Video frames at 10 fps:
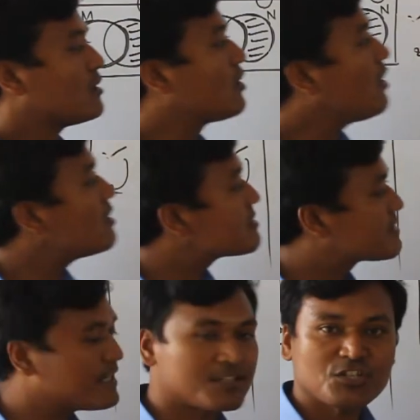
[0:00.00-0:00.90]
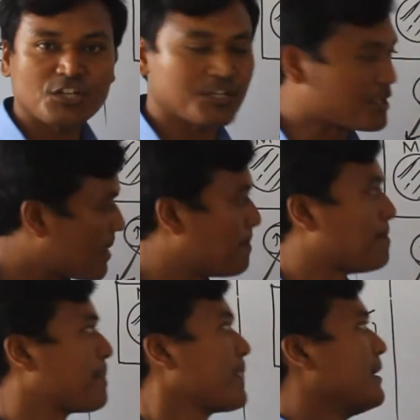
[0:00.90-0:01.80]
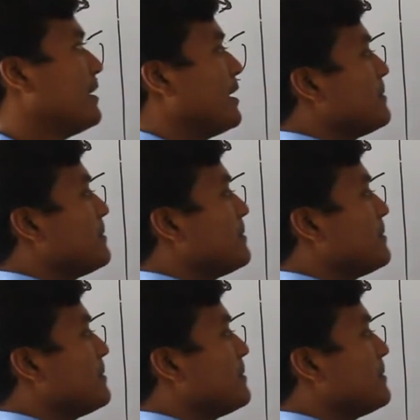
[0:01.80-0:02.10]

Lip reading: don't shade yarn. That